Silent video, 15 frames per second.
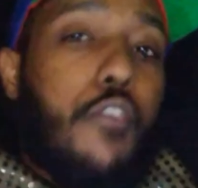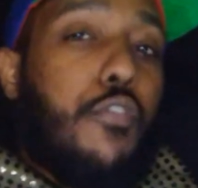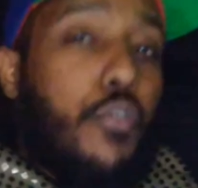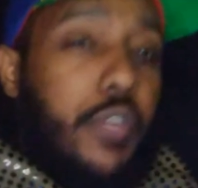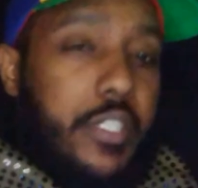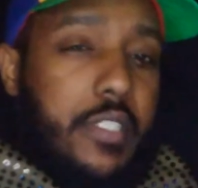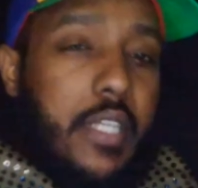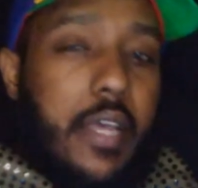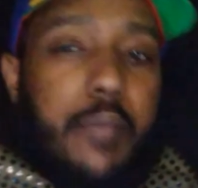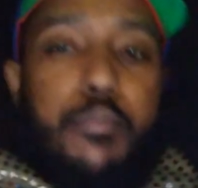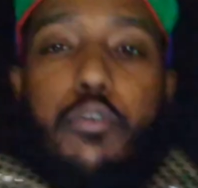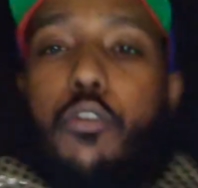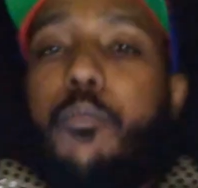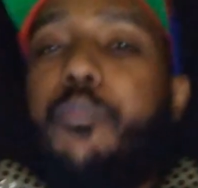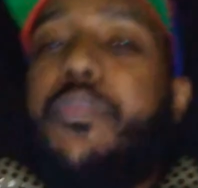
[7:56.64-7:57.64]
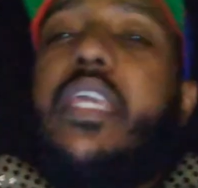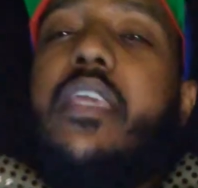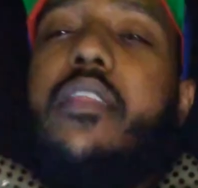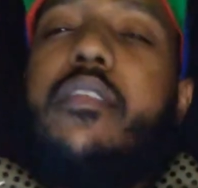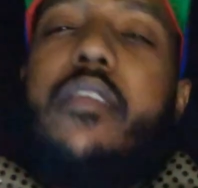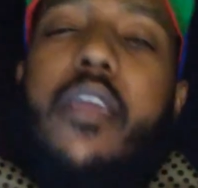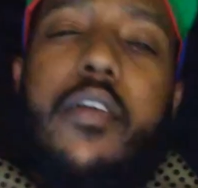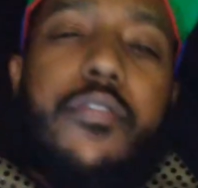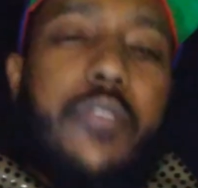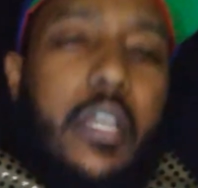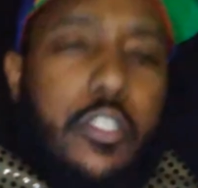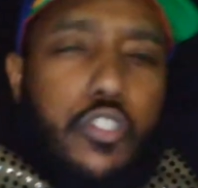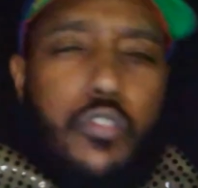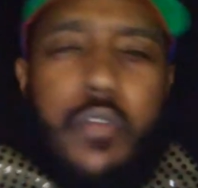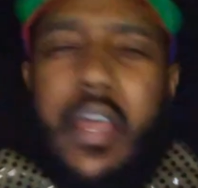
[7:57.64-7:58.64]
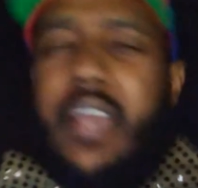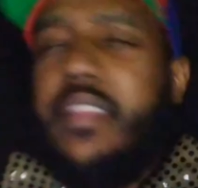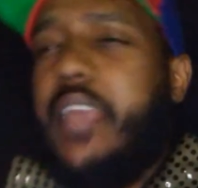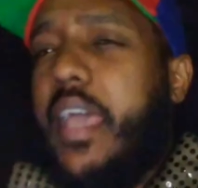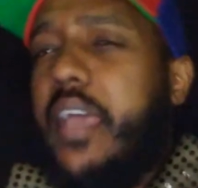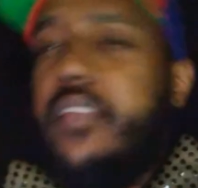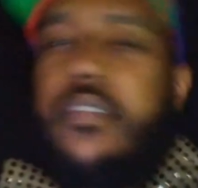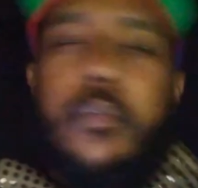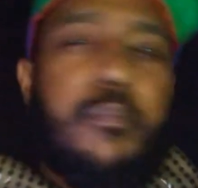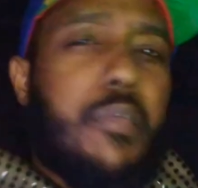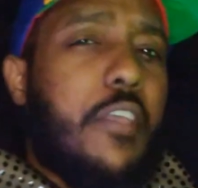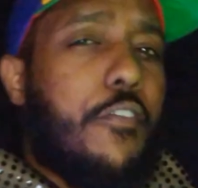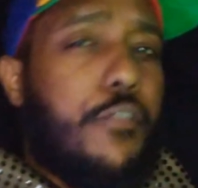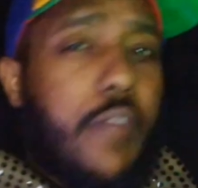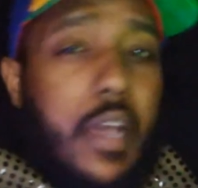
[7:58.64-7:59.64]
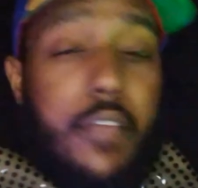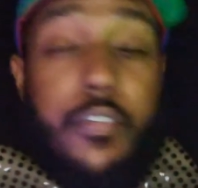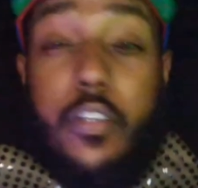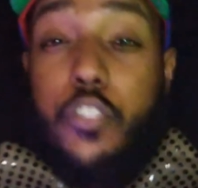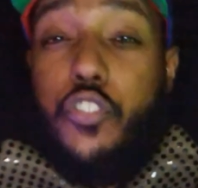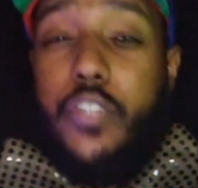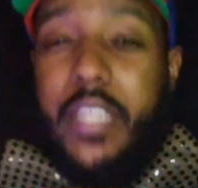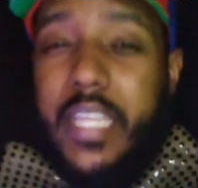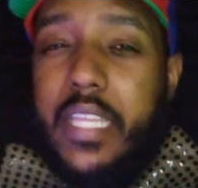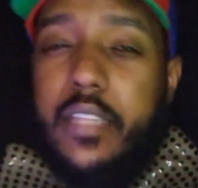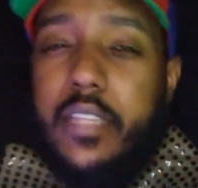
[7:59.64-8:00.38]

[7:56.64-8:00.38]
For example, ETFs that track the S&P 500